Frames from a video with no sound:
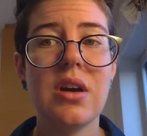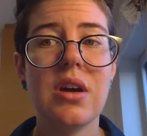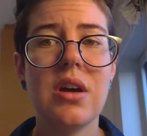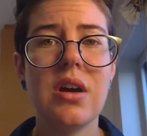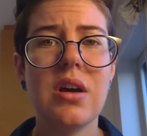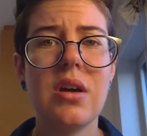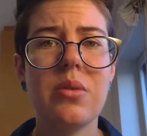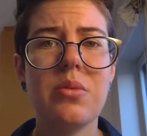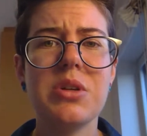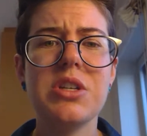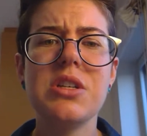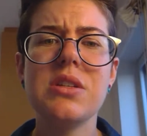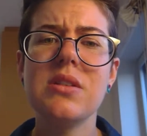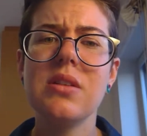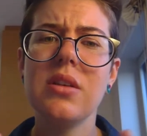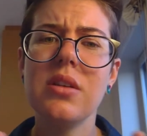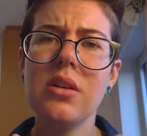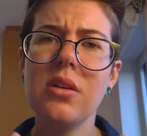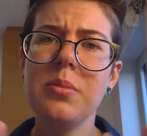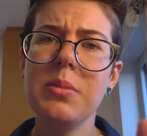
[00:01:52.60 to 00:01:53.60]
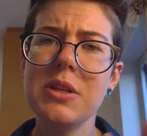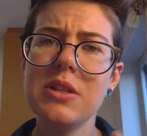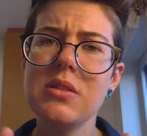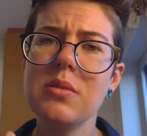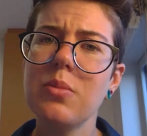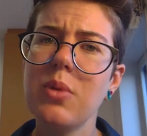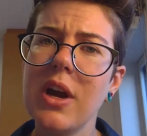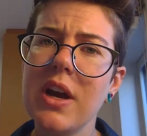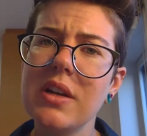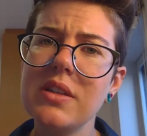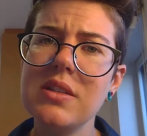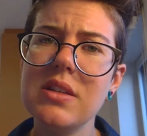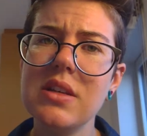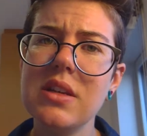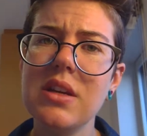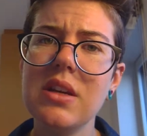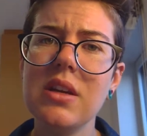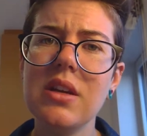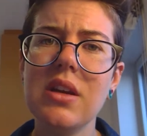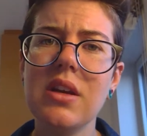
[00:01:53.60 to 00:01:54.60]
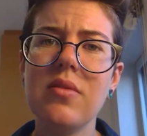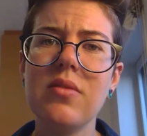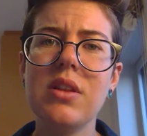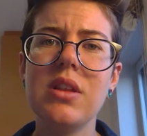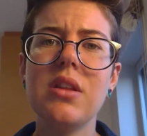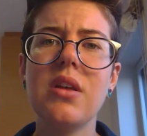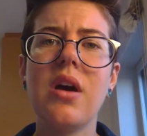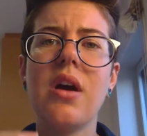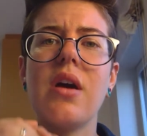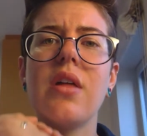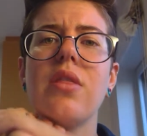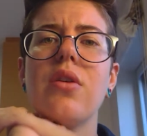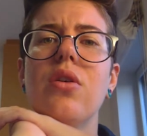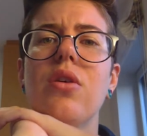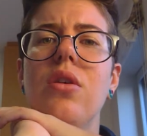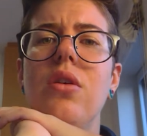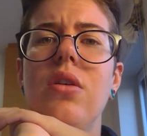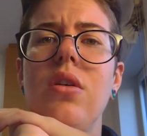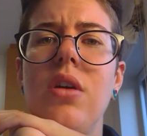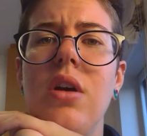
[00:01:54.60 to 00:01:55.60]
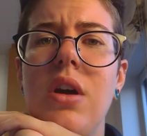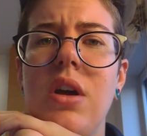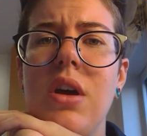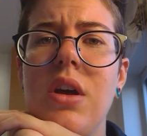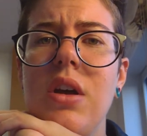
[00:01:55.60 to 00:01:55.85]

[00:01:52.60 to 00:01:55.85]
uh, which is a little bit surprising given the other